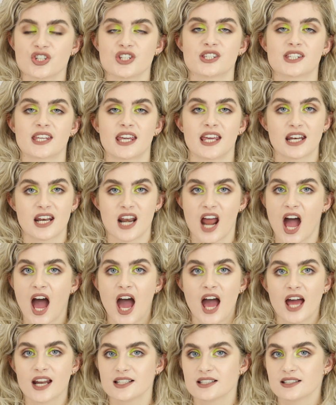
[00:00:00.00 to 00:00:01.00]
just
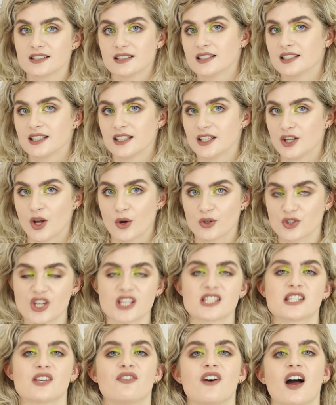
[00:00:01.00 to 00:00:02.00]
cannot, you know,
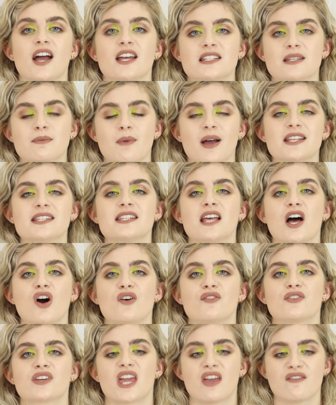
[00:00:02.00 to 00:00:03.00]
justify to
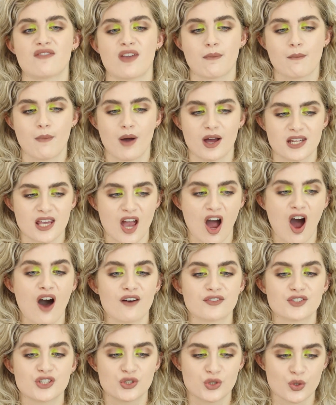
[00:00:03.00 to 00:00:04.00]
myself giving money
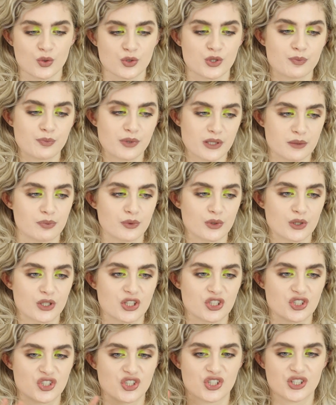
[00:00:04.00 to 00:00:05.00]
off to those people,
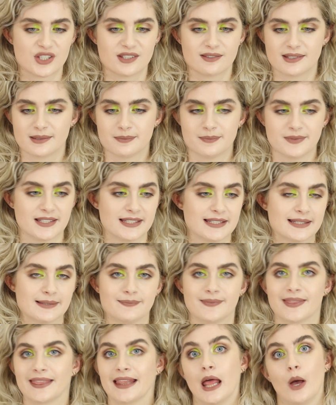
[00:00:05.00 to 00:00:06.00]
because just,
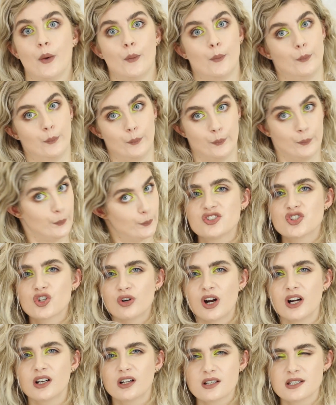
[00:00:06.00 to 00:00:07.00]
no. And
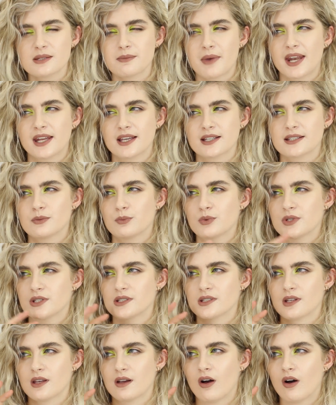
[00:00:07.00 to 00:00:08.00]
Jora Cosmetics
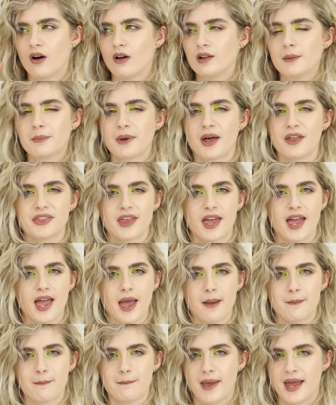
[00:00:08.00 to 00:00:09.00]
was all about that
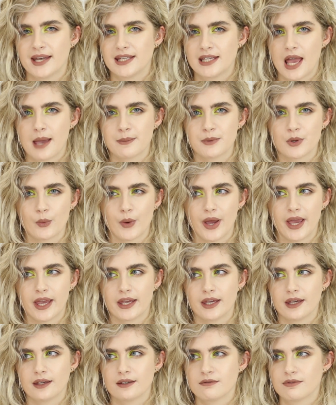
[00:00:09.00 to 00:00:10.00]
Manny
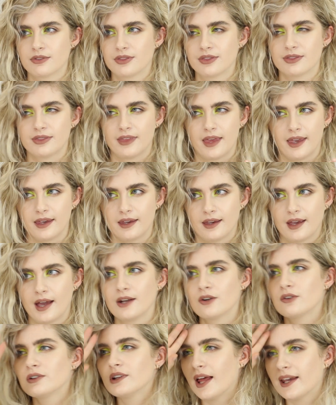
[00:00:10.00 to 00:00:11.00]
MUA thing.
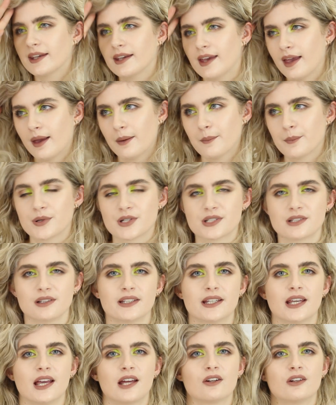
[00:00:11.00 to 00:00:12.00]
I don't like him
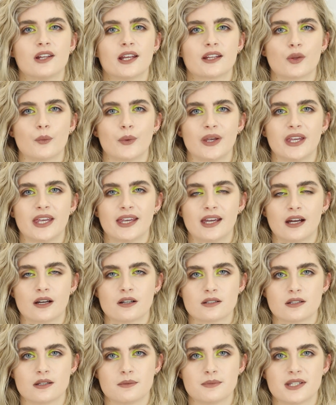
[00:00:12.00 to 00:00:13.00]
personally. I don't like the way he
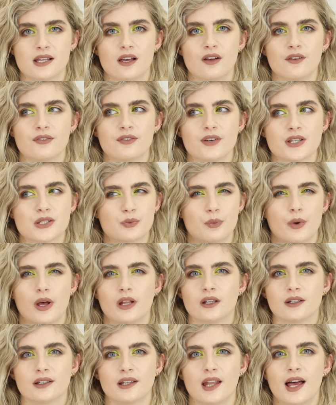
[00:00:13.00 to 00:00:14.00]
carries himself as
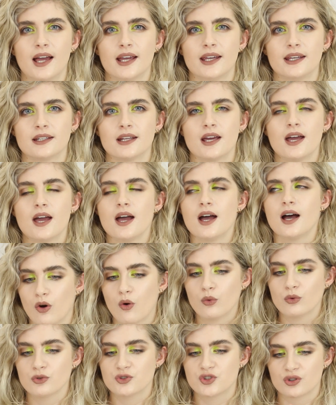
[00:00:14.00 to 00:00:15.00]
well online. The
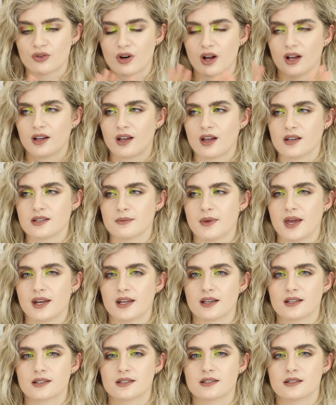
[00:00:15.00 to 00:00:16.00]
whole Jora
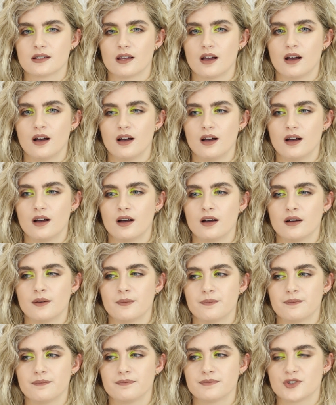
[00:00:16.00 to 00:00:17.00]
Cosmetics
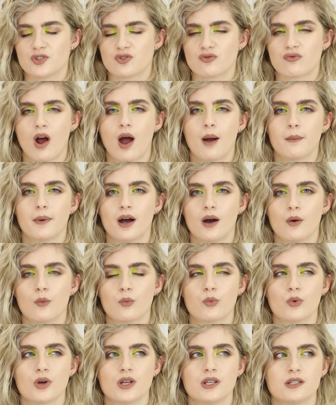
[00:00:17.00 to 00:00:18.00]
drama
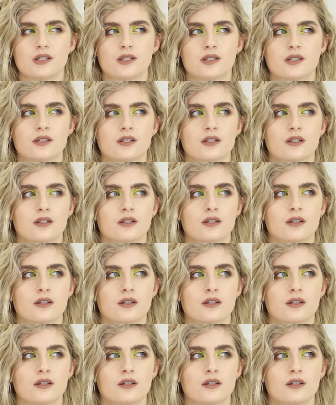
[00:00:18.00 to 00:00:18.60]
was